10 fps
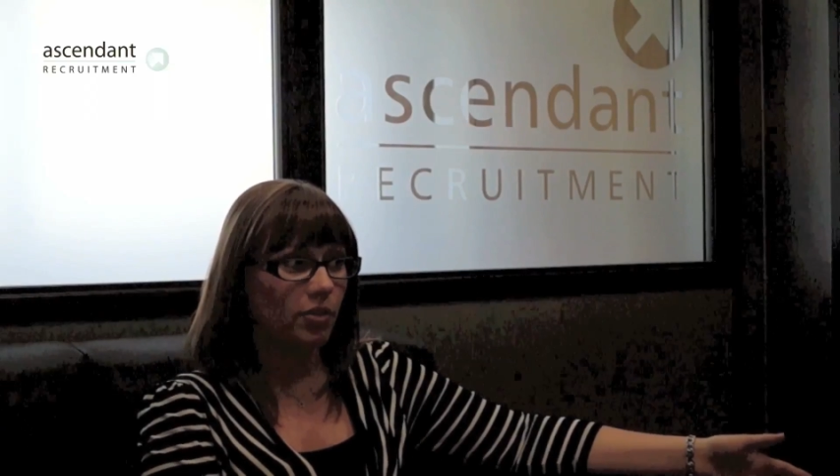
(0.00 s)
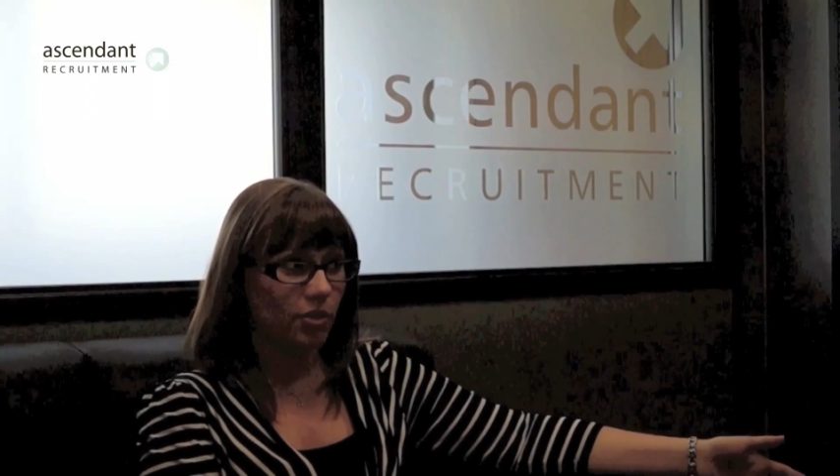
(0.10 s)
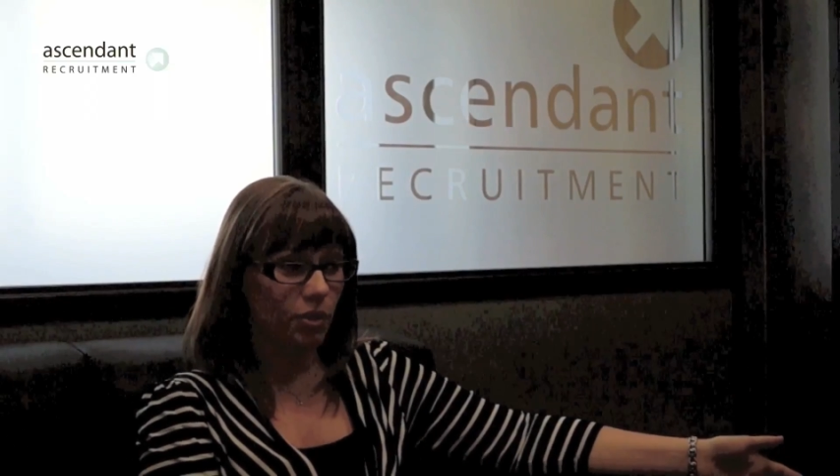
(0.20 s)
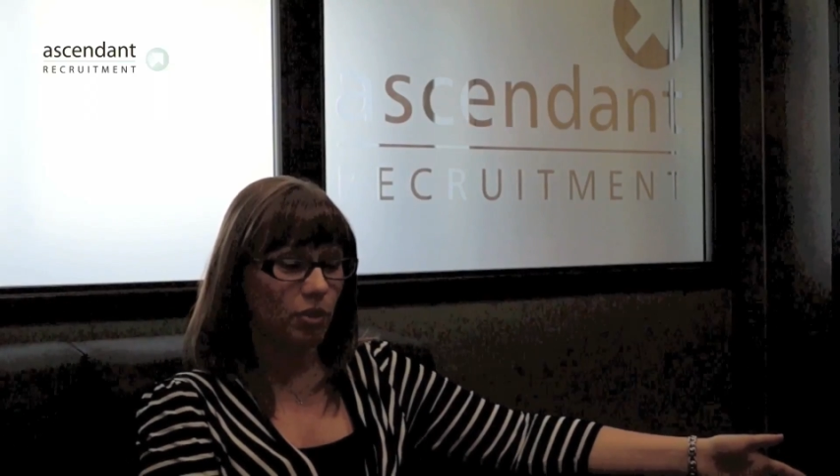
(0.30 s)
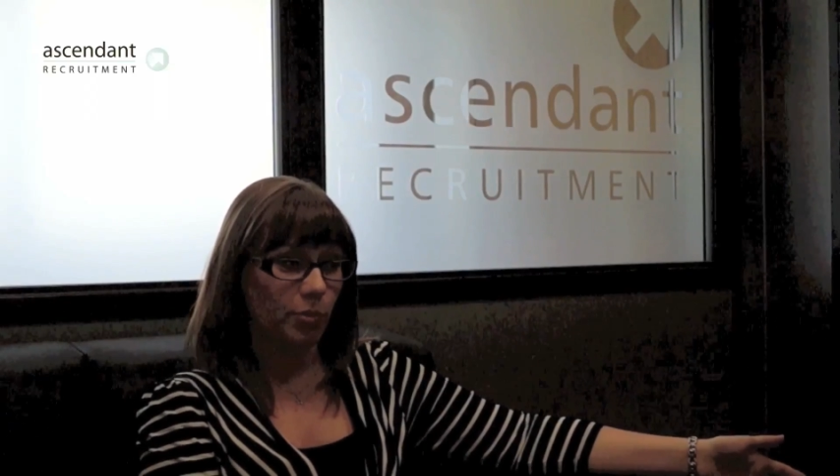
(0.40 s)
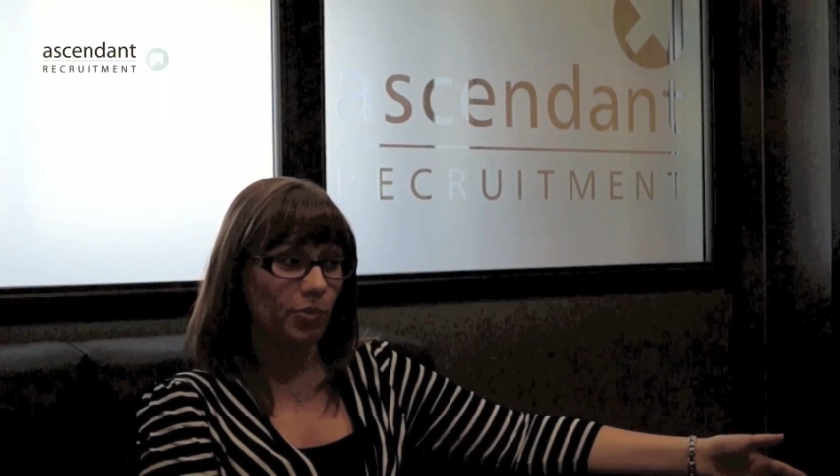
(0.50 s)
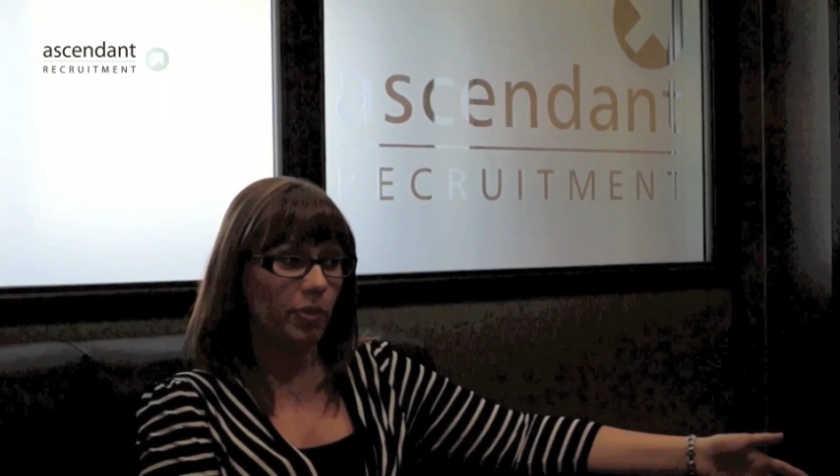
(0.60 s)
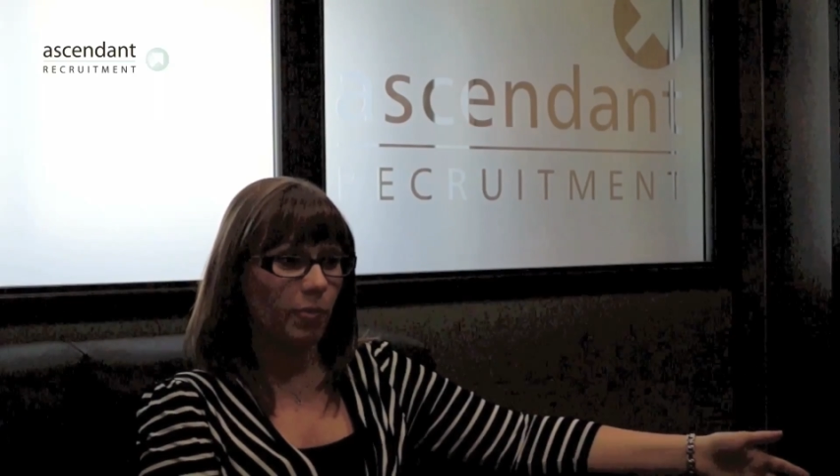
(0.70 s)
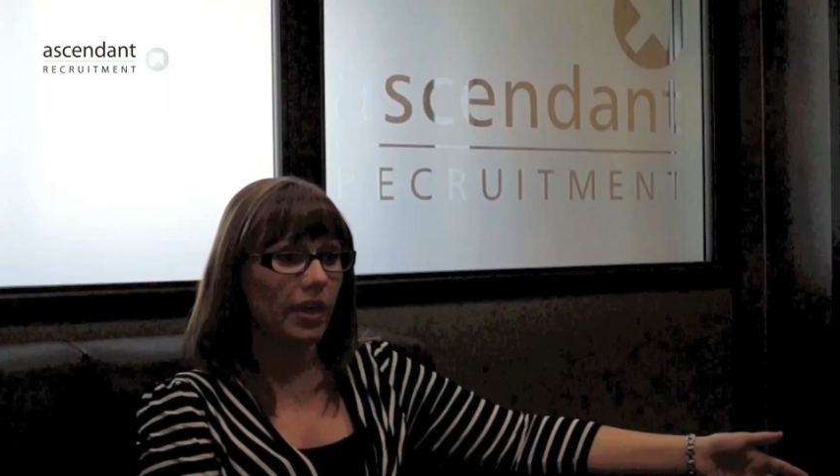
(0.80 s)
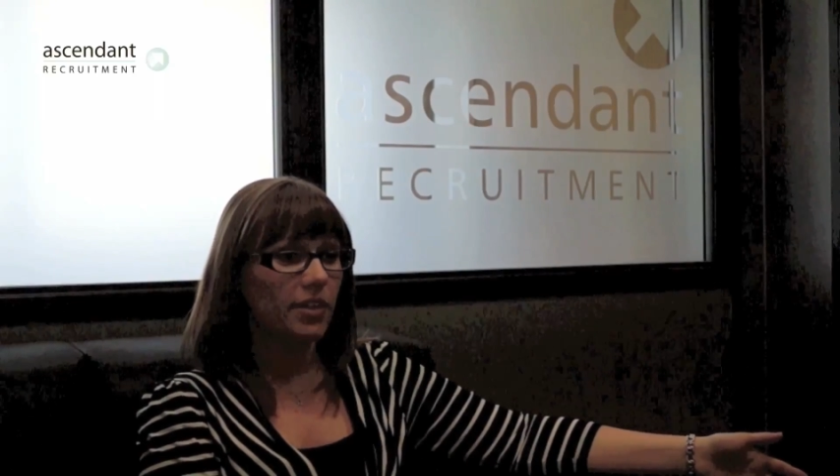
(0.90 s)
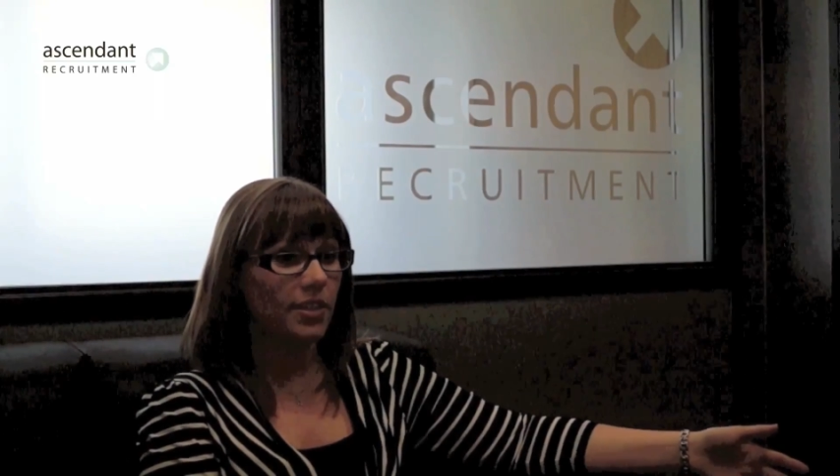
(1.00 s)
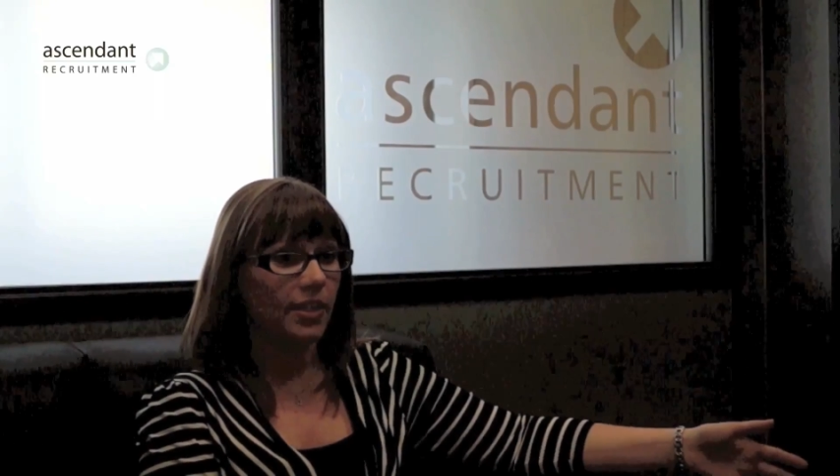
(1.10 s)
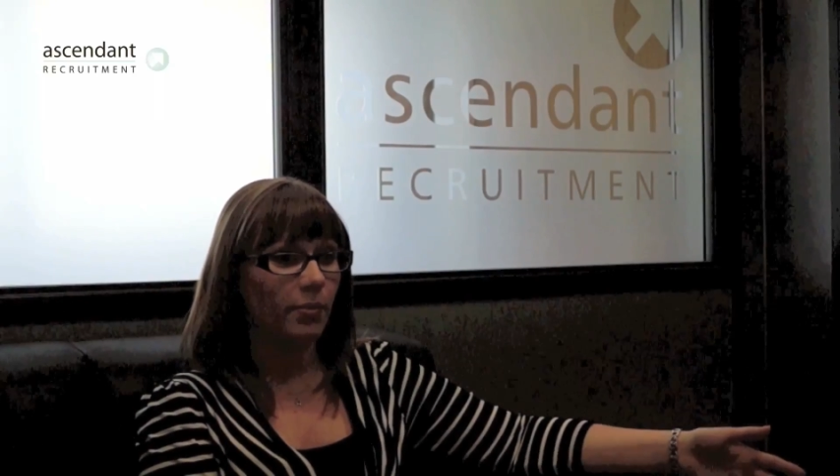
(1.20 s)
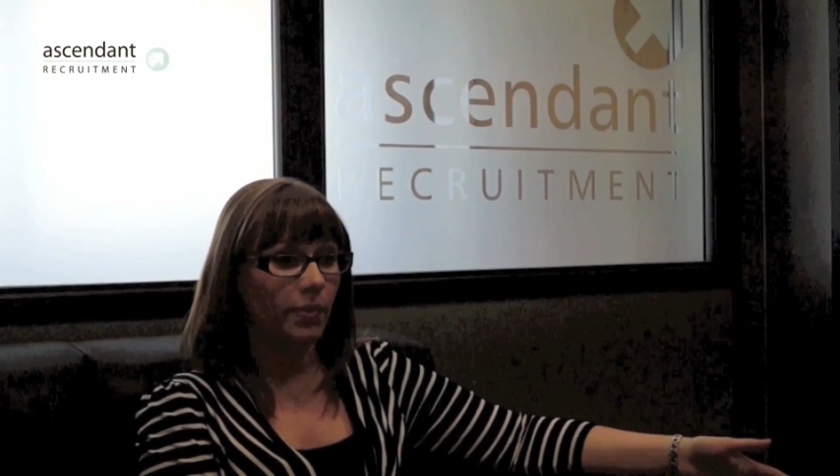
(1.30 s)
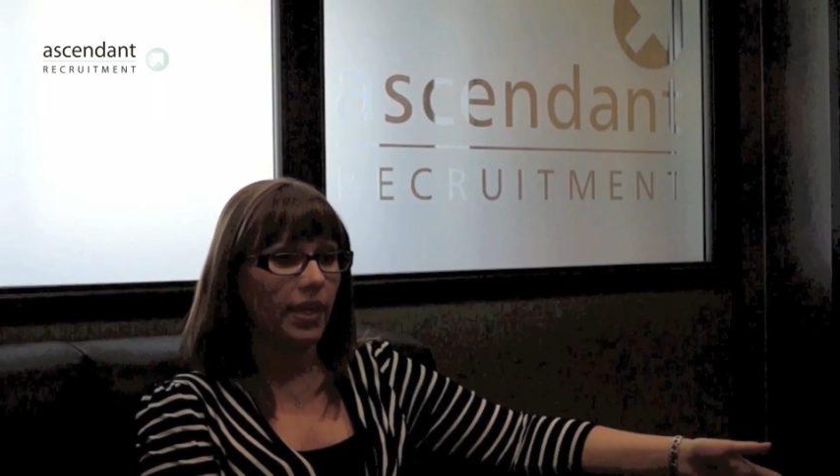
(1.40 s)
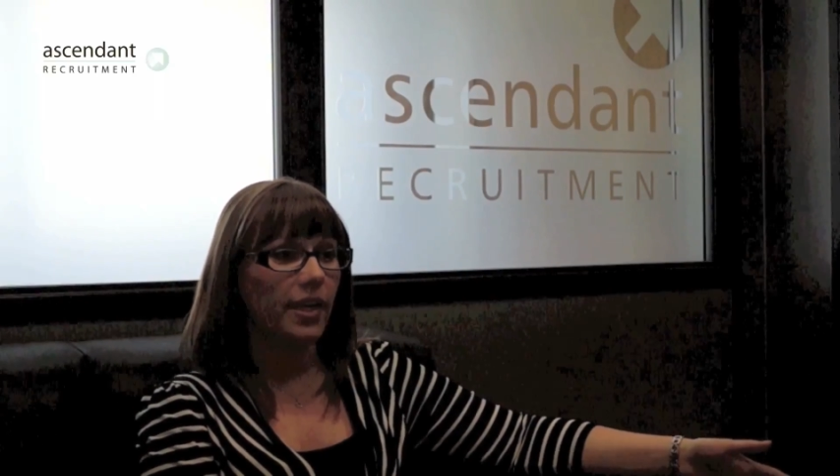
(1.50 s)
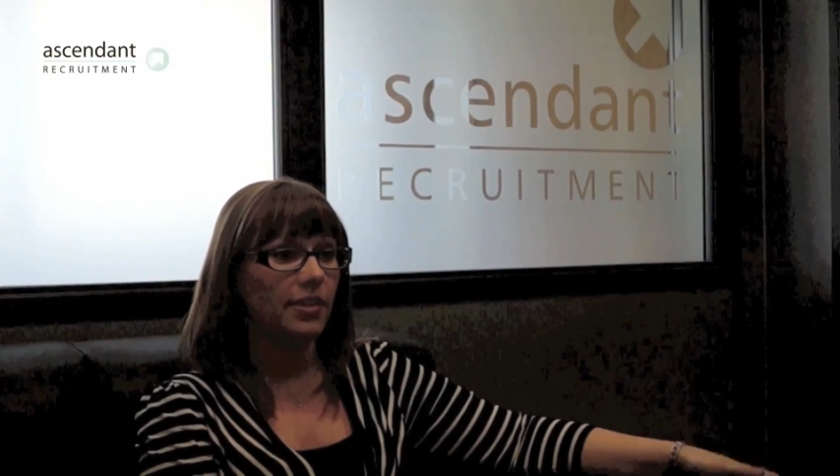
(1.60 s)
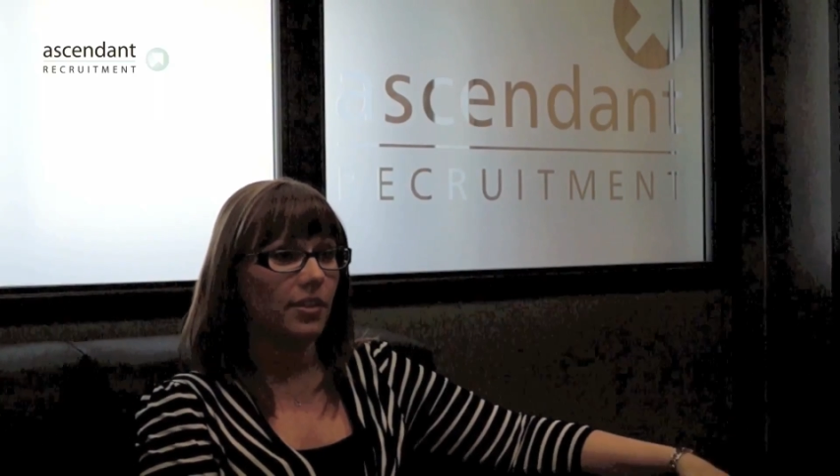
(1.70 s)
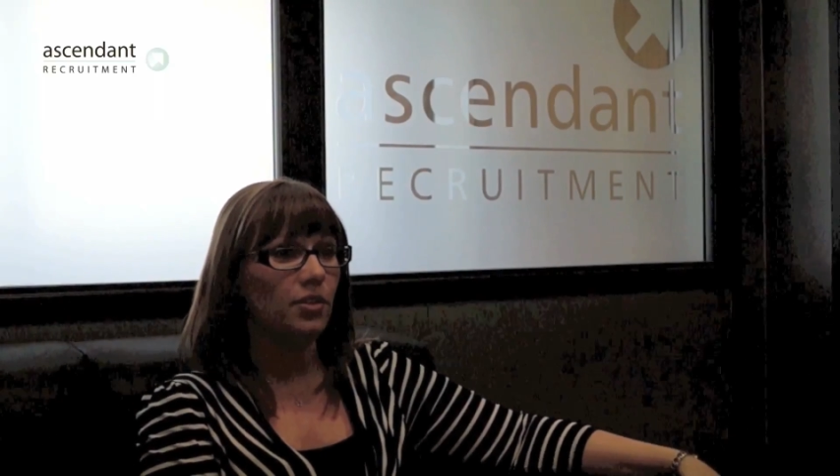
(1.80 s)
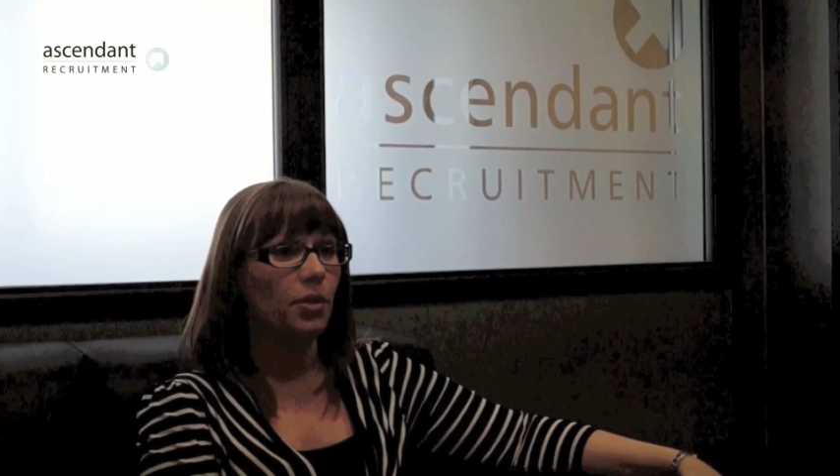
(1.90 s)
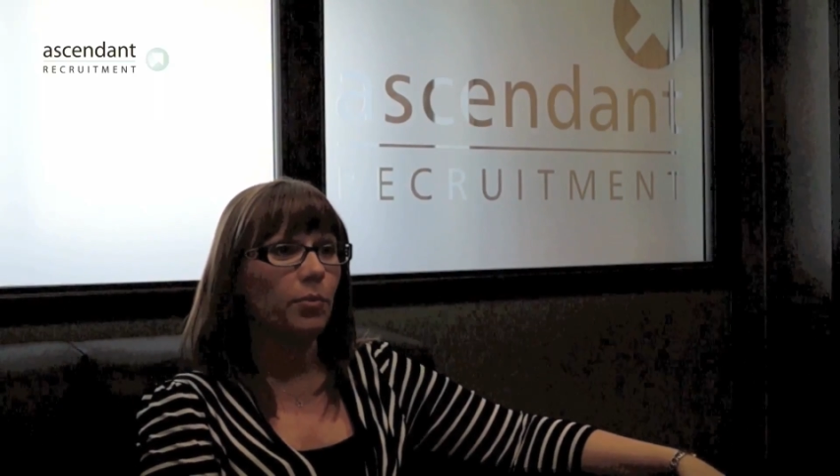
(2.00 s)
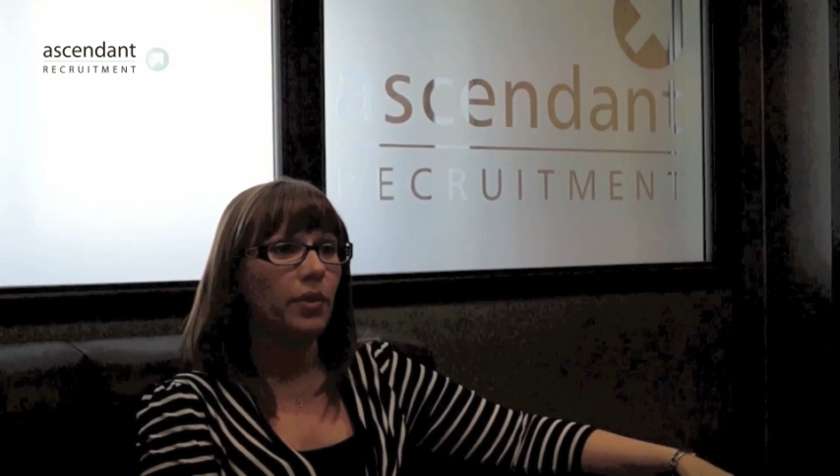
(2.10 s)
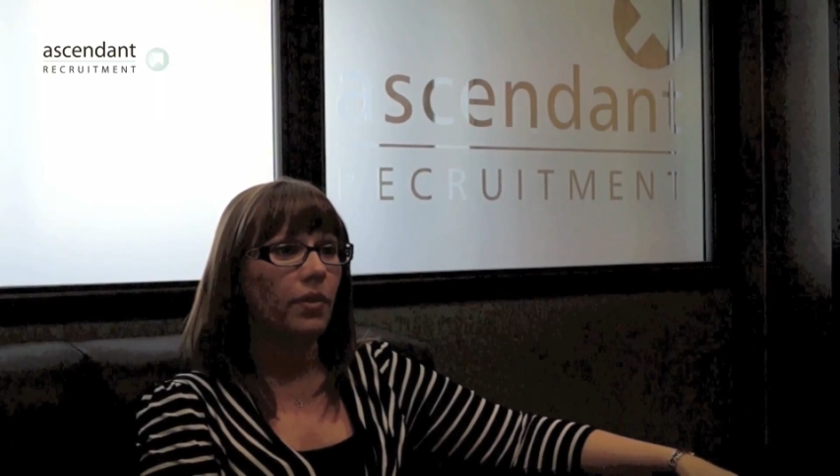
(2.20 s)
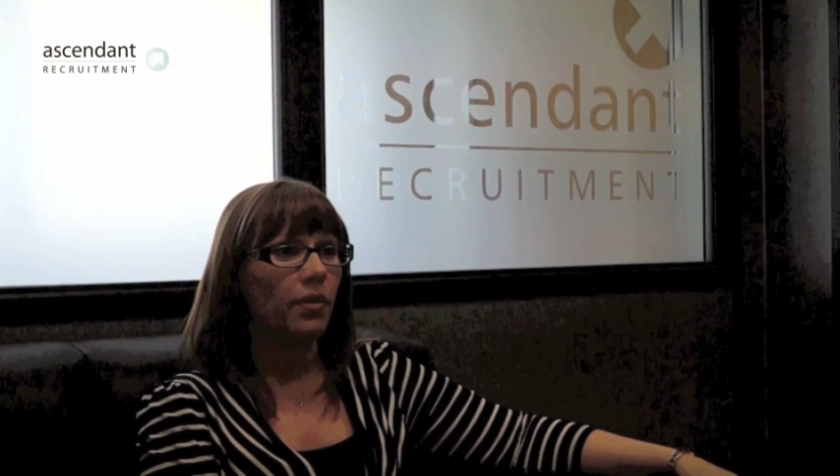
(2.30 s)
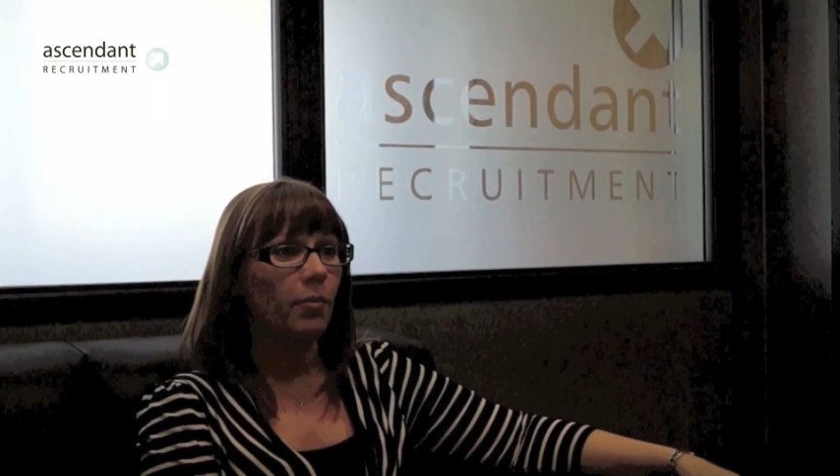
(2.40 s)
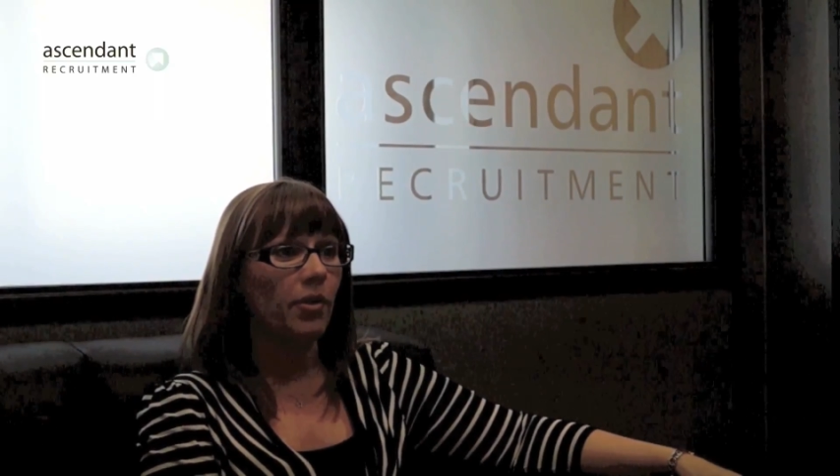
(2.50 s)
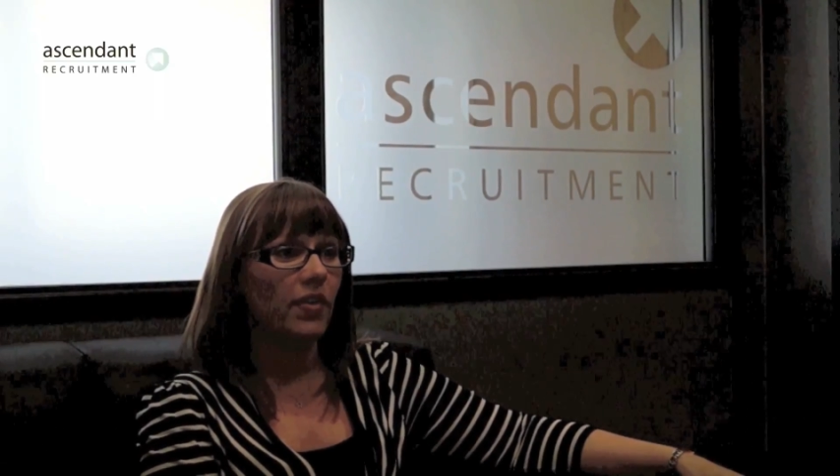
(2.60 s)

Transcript: two jobs with them actually, and my latest job with them,